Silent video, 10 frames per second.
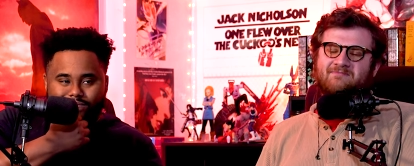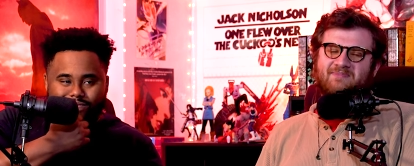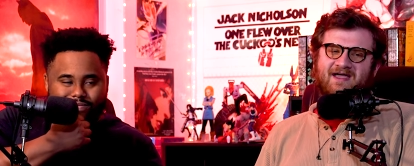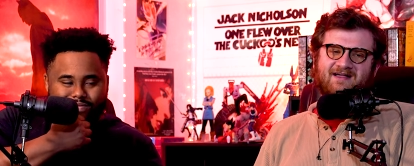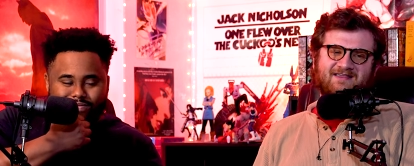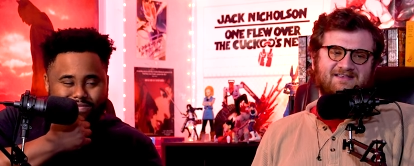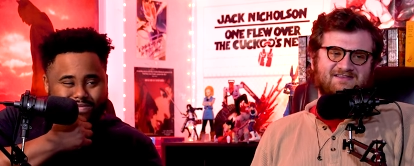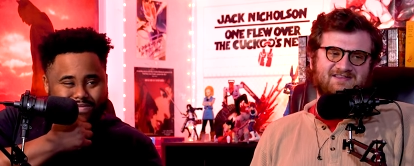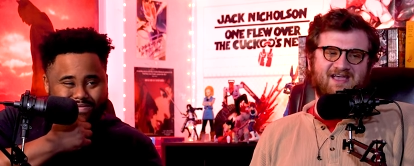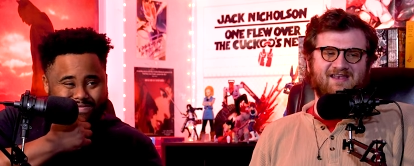Speaker 1: it back
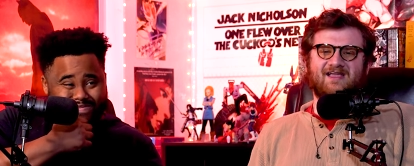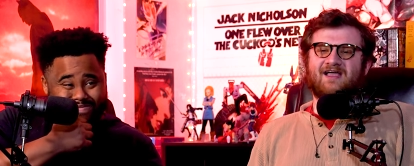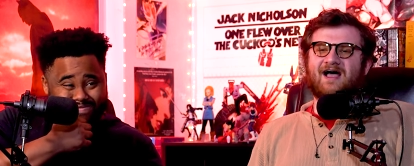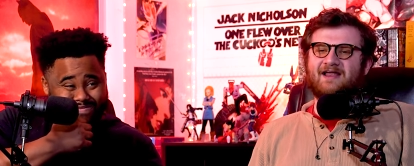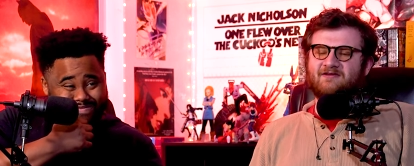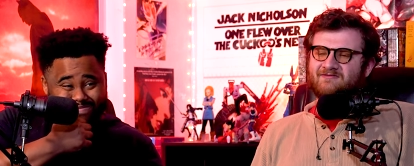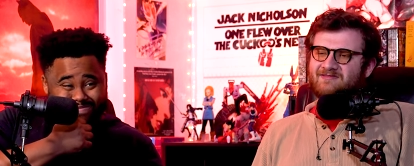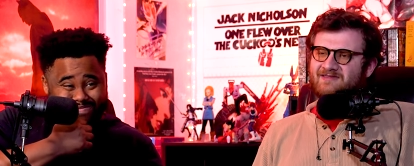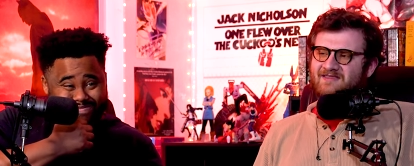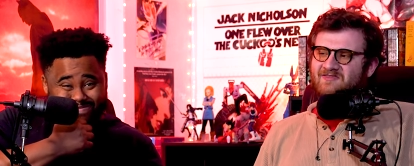is that I don't
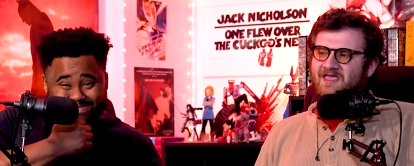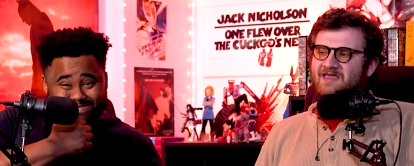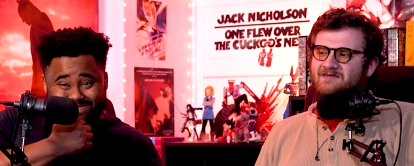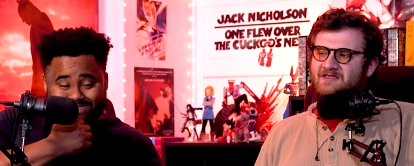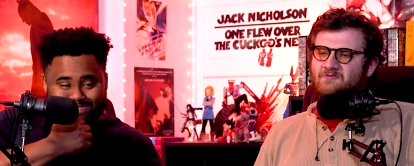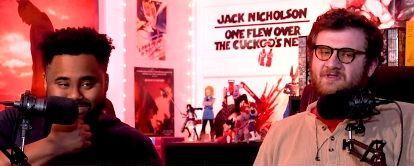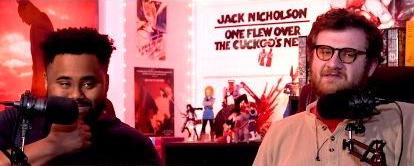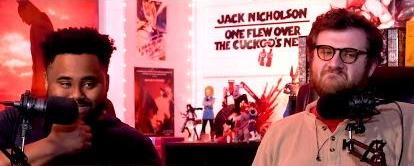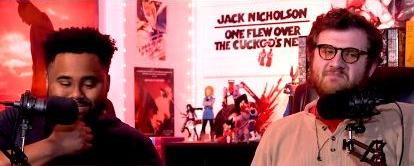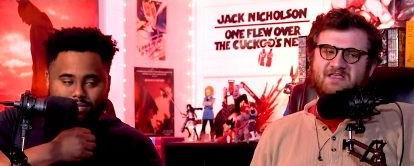think the ending really
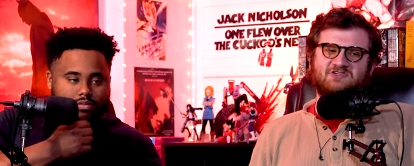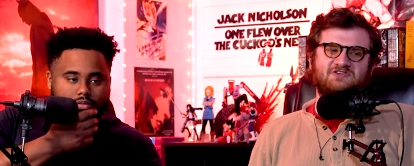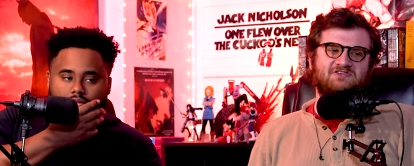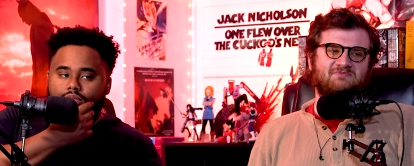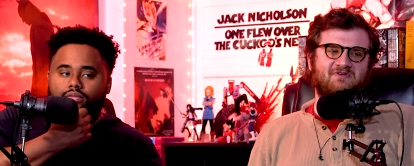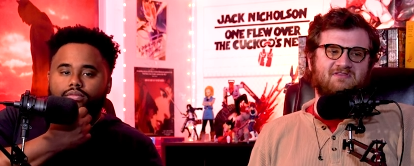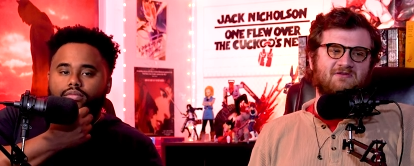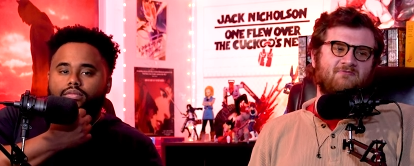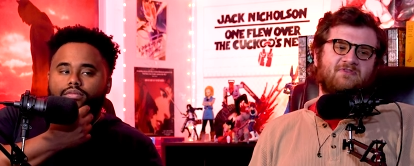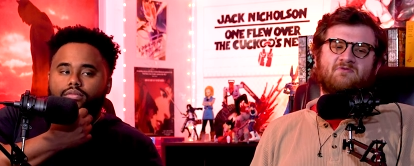meshes with
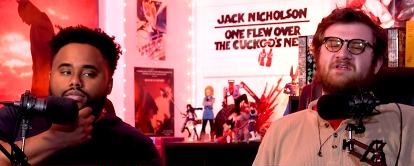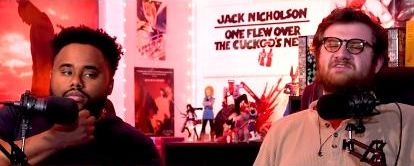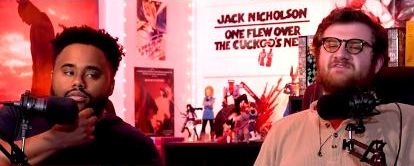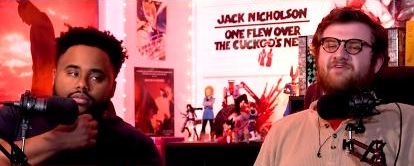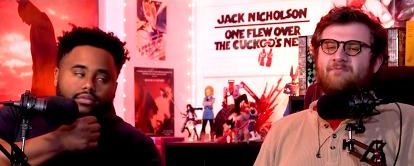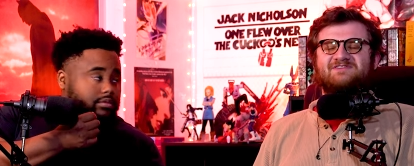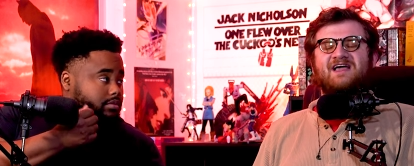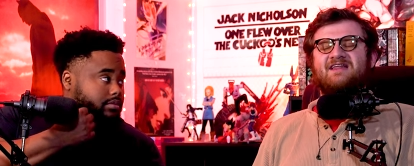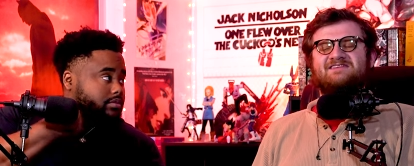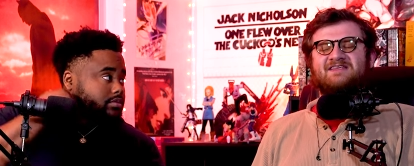what the rest of the film is
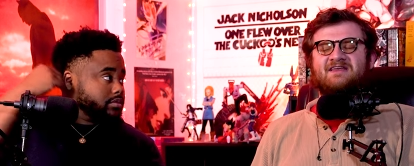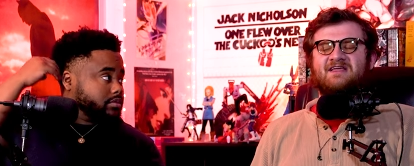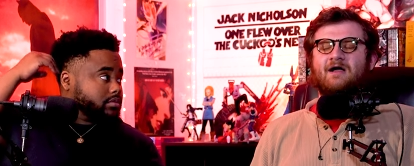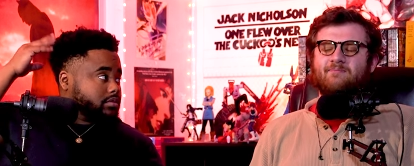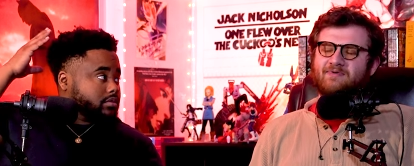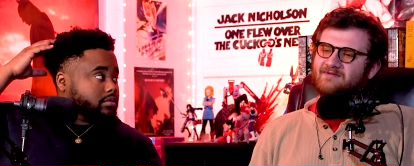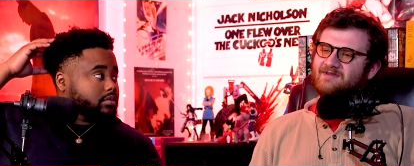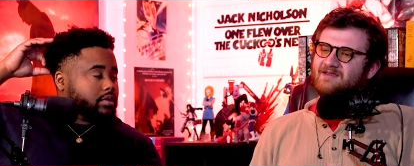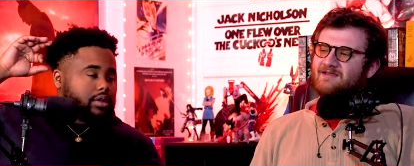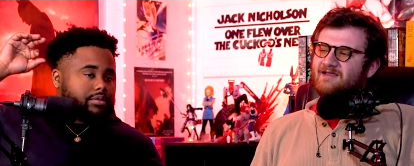kind of setting up.
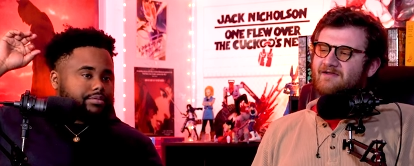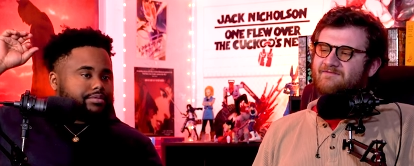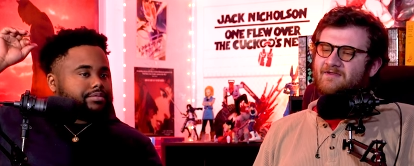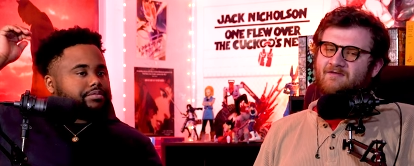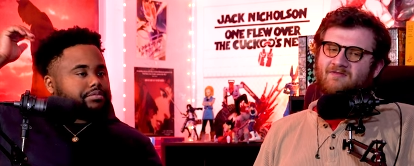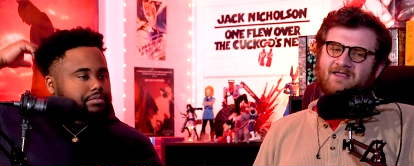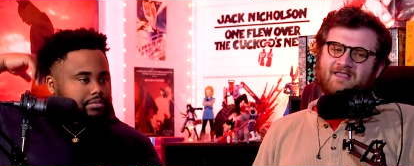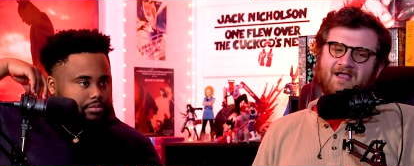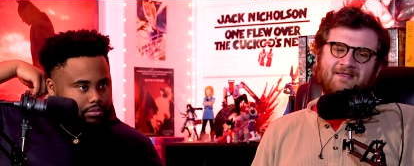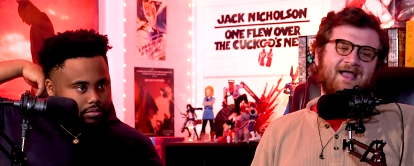Yeah. I feel like
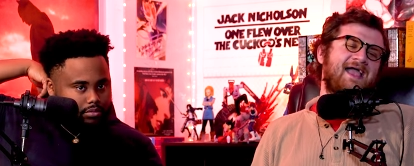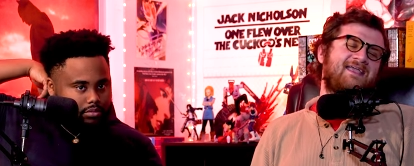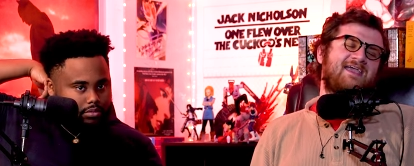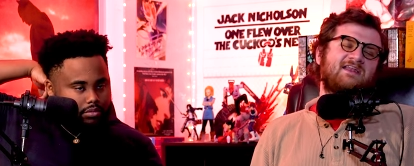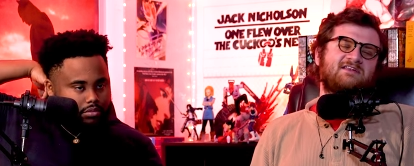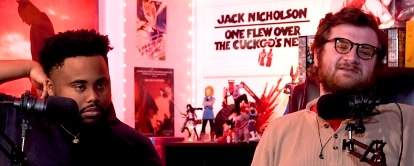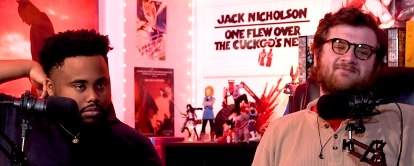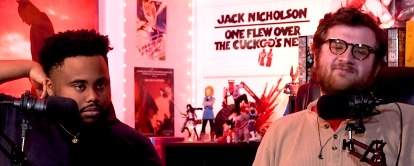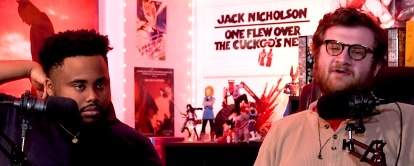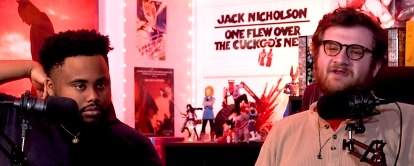I, I get it,
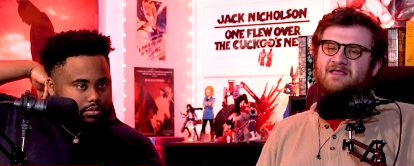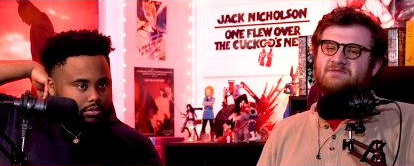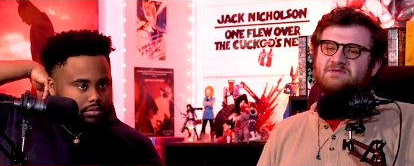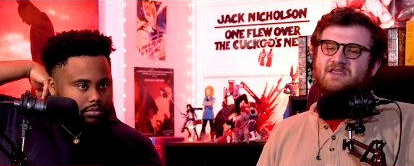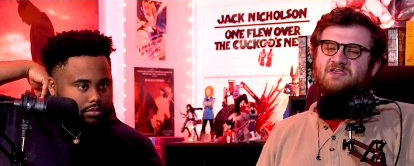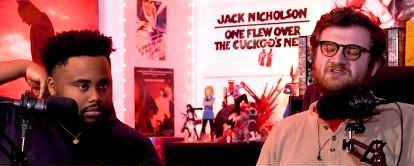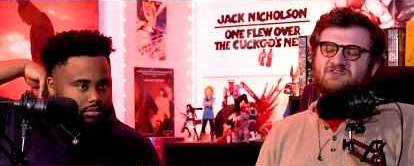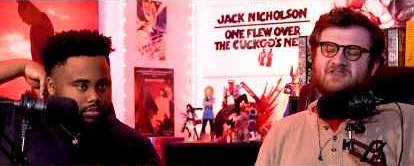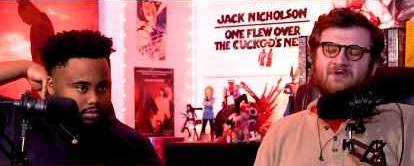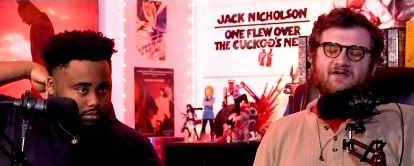subverting expectations
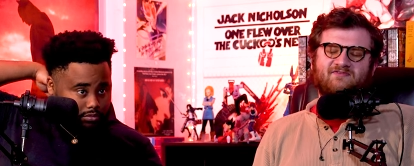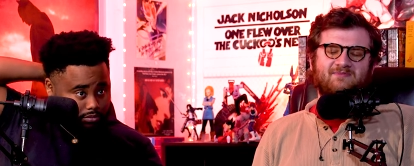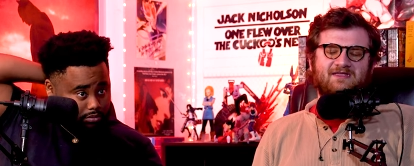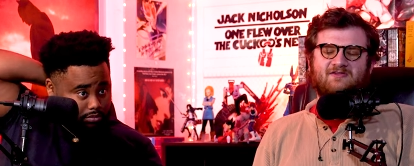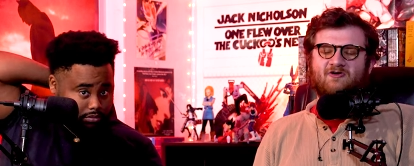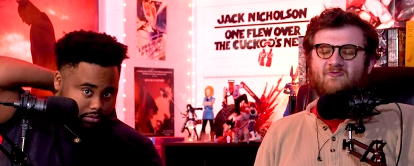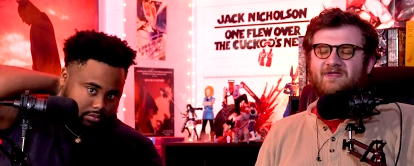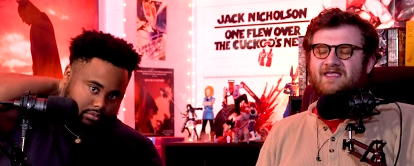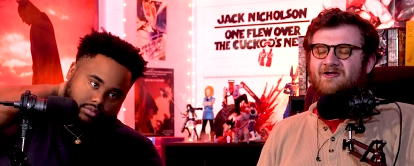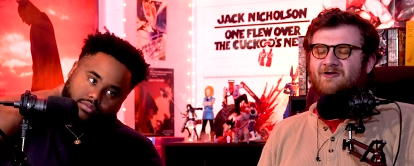can often be good, but
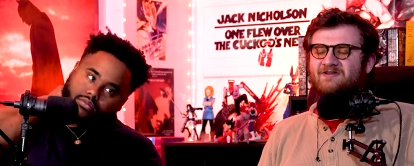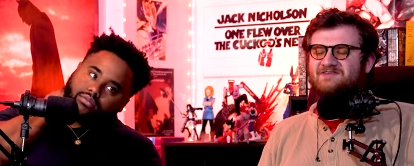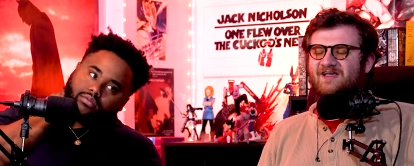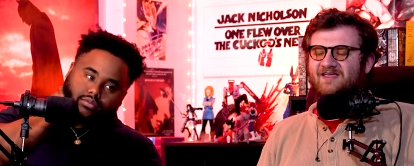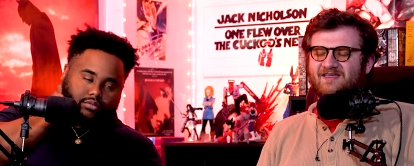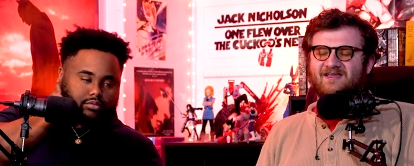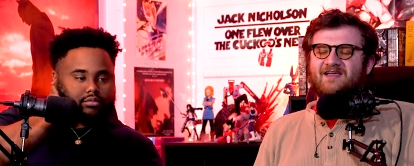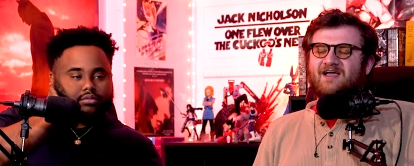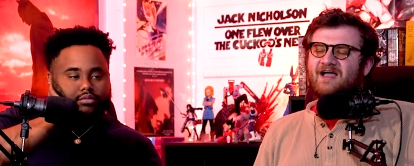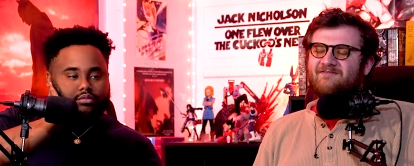here it's like
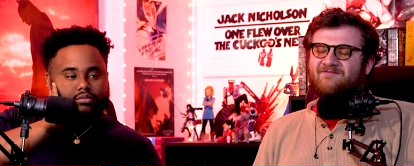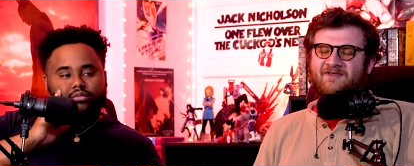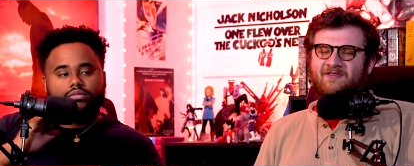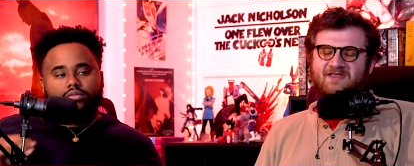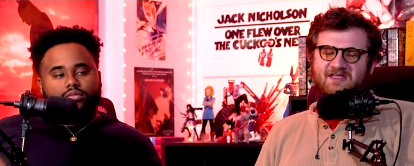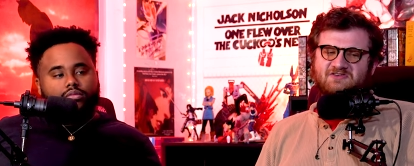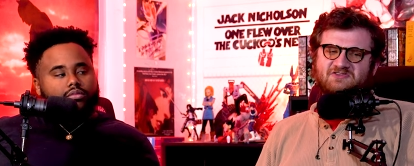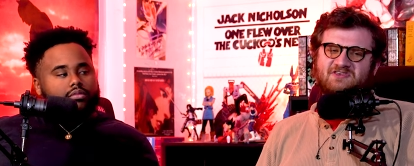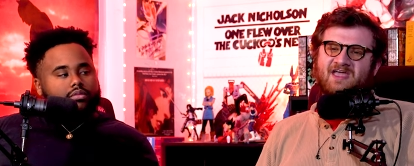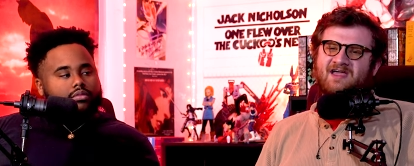I feel like it's
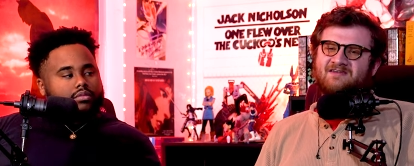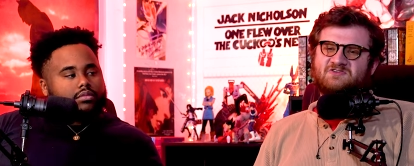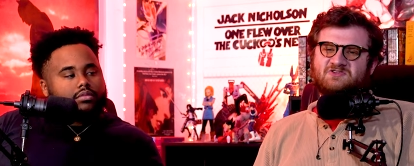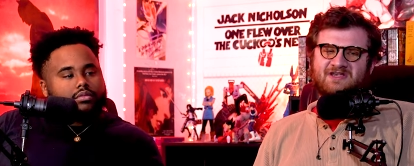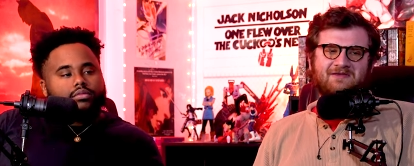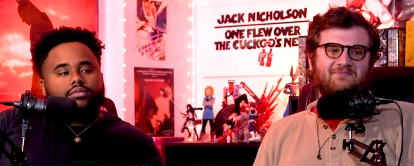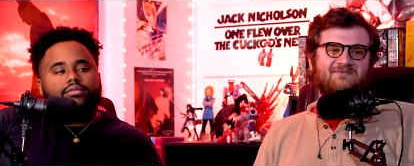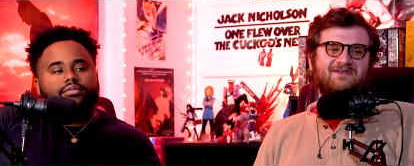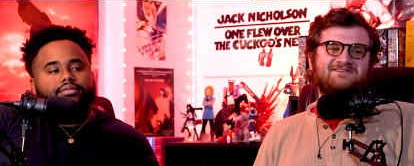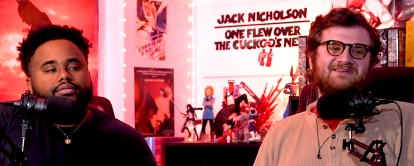just kind of cheap
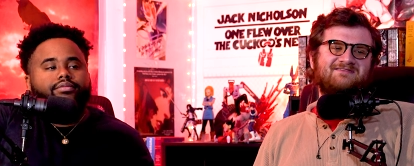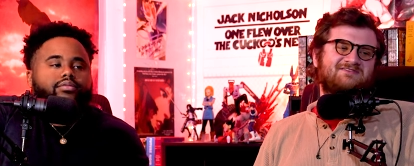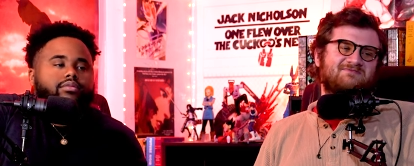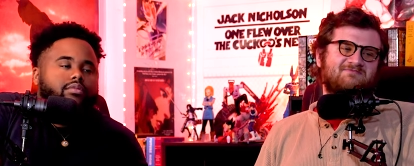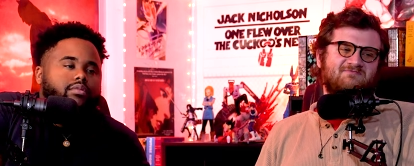because it's